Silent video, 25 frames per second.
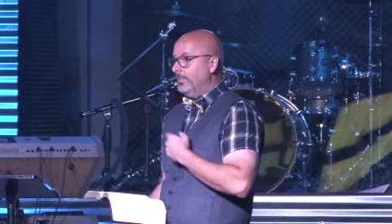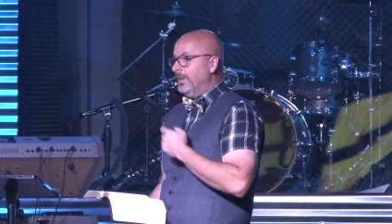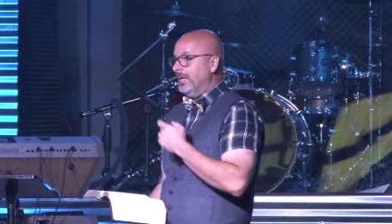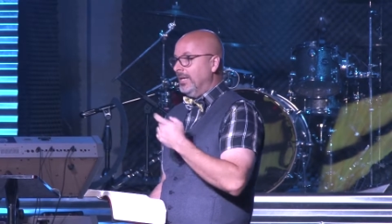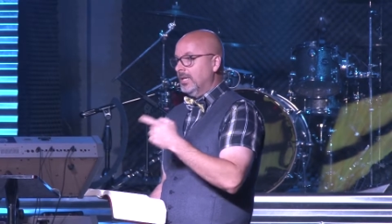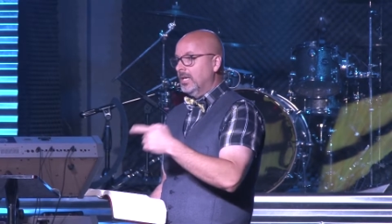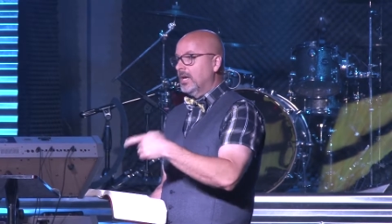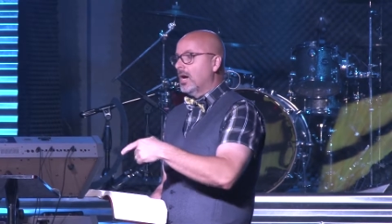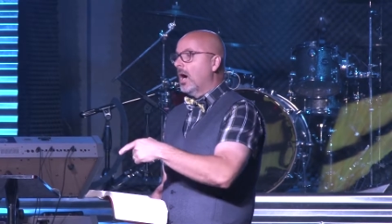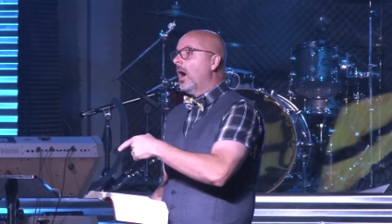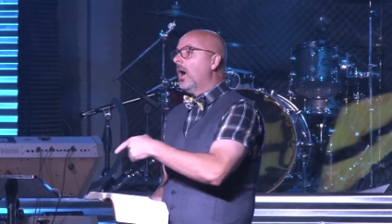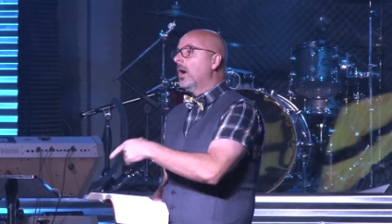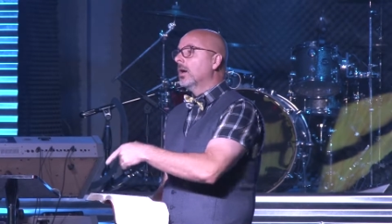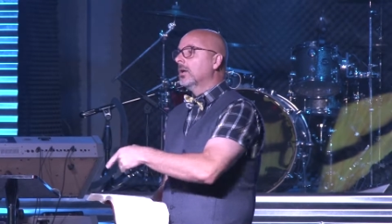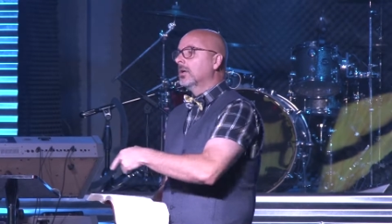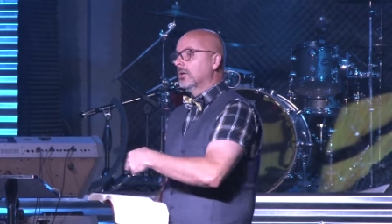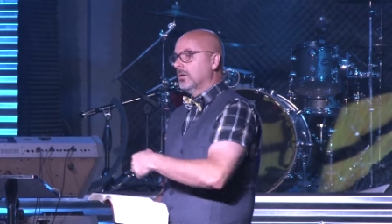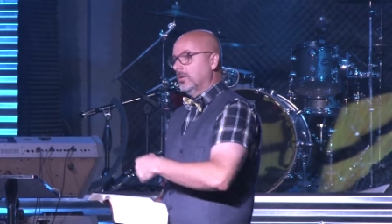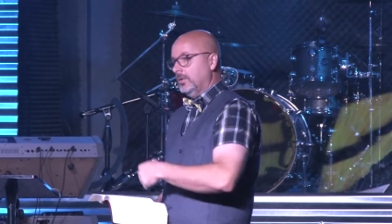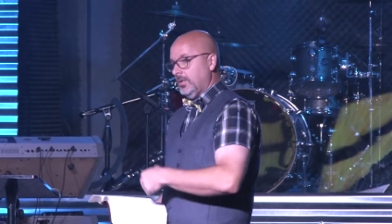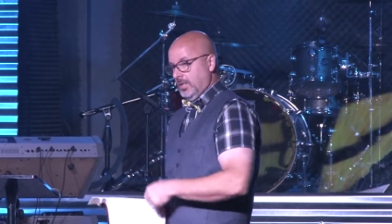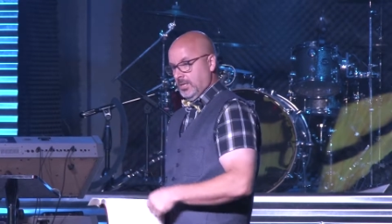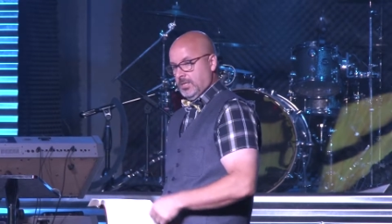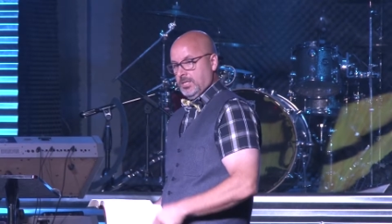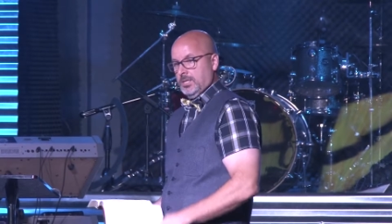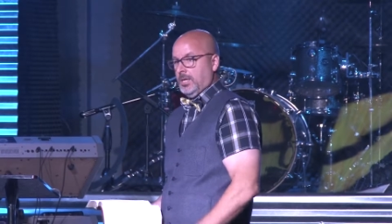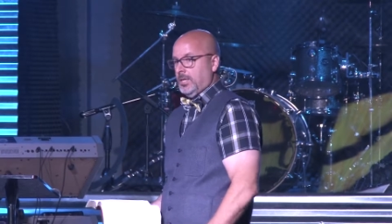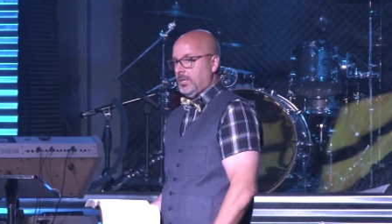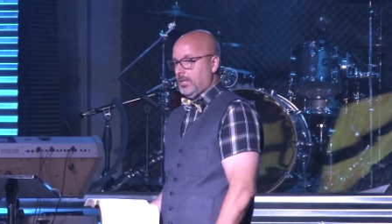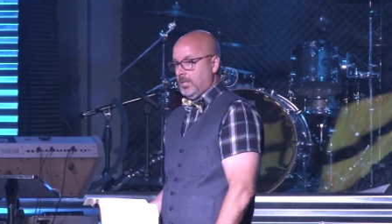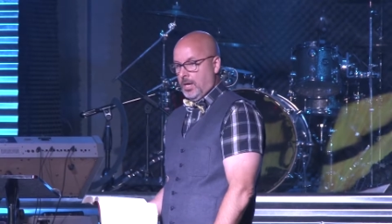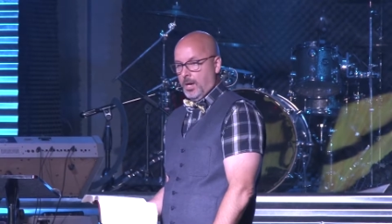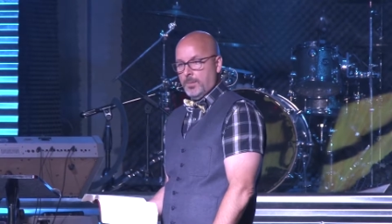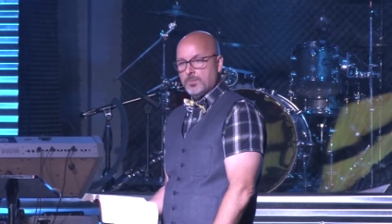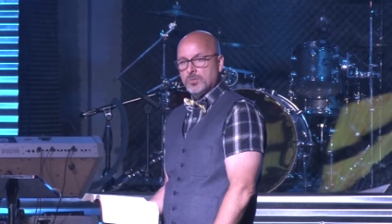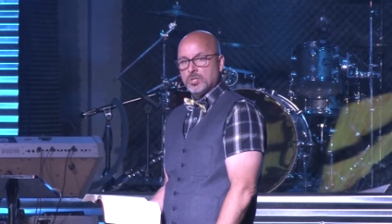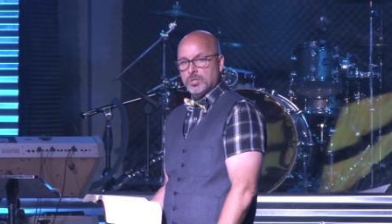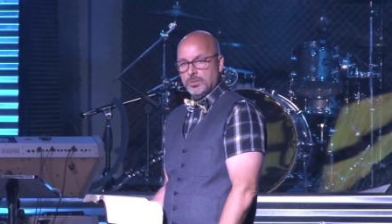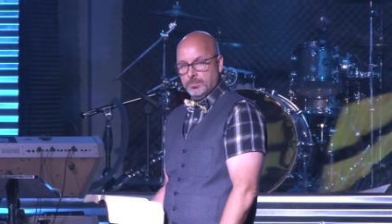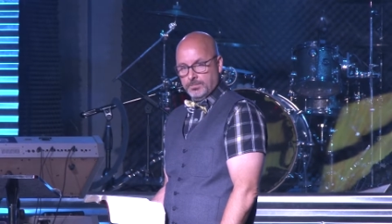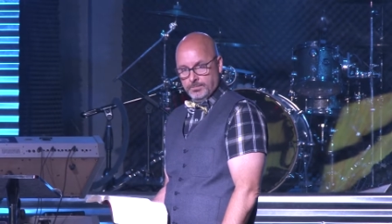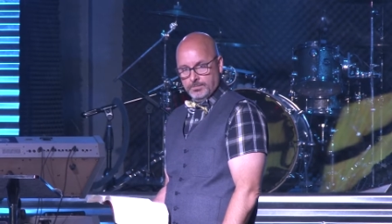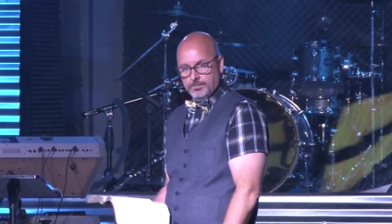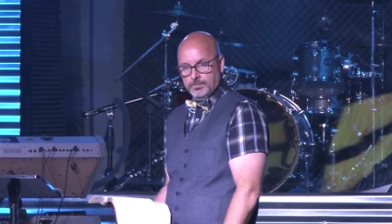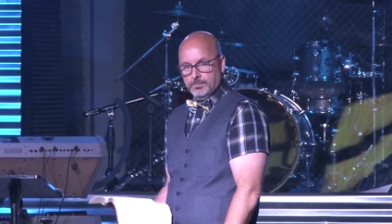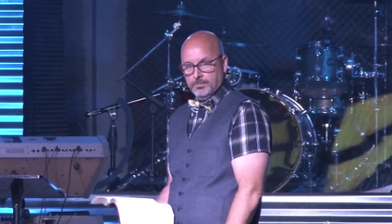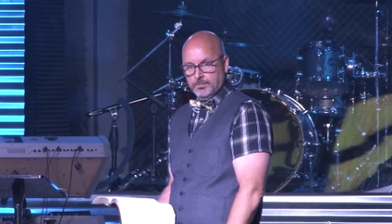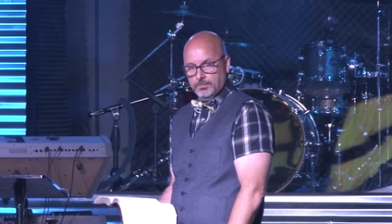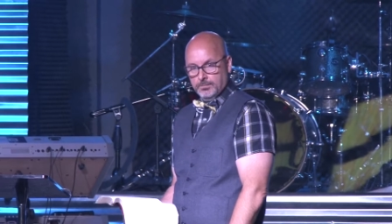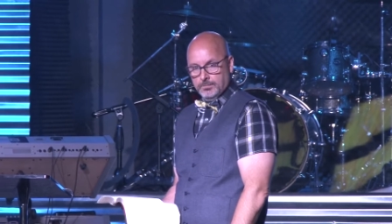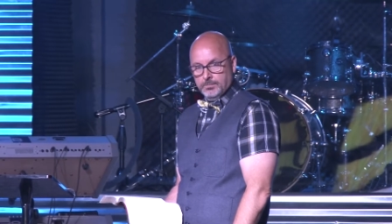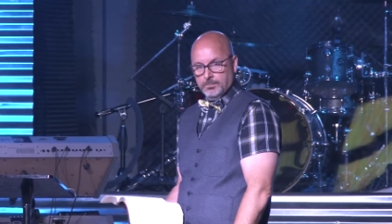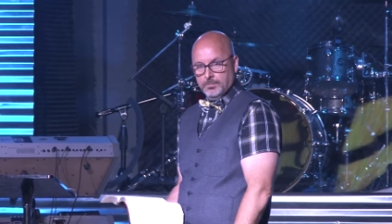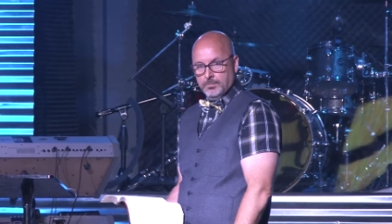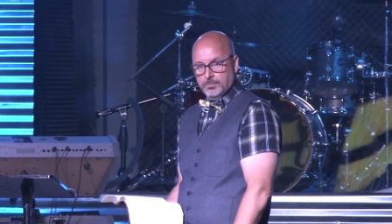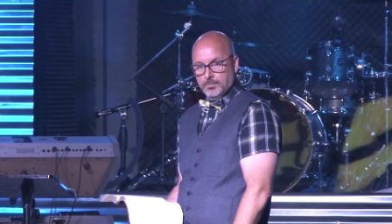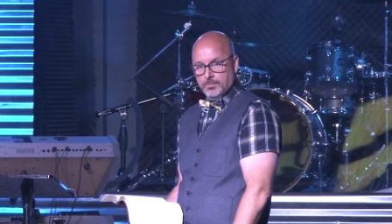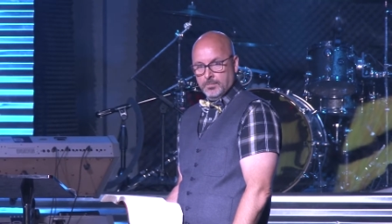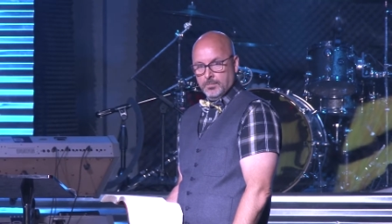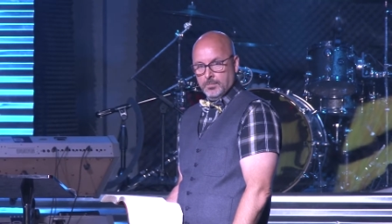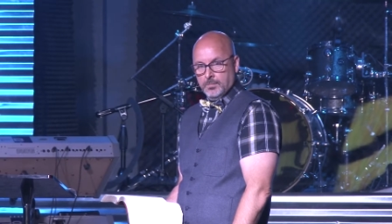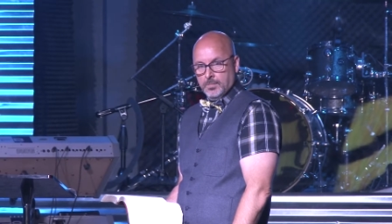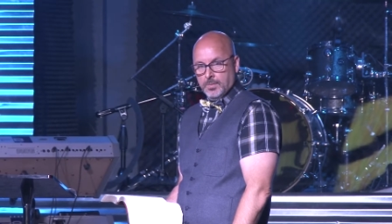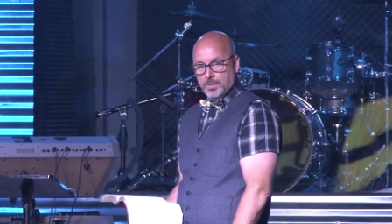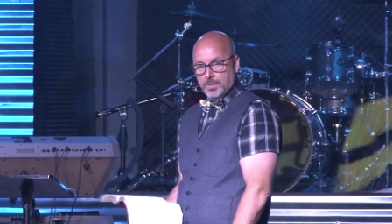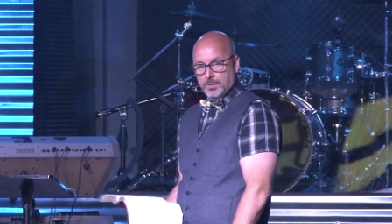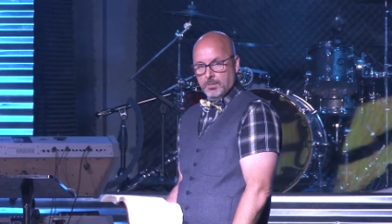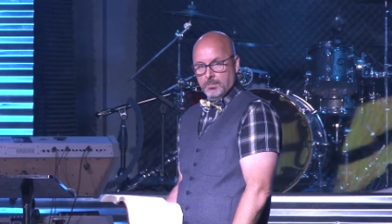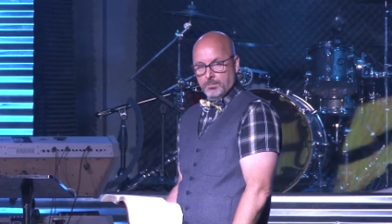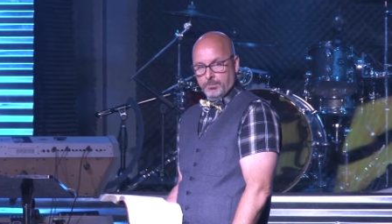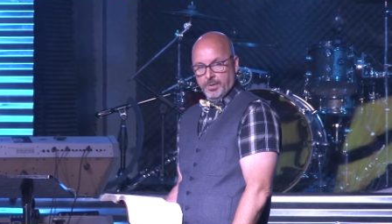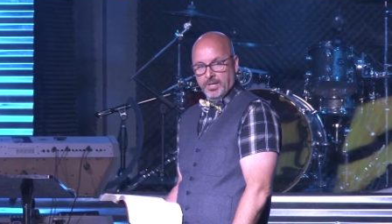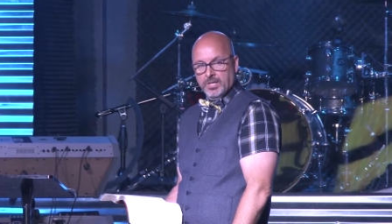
Being conquered is not an option.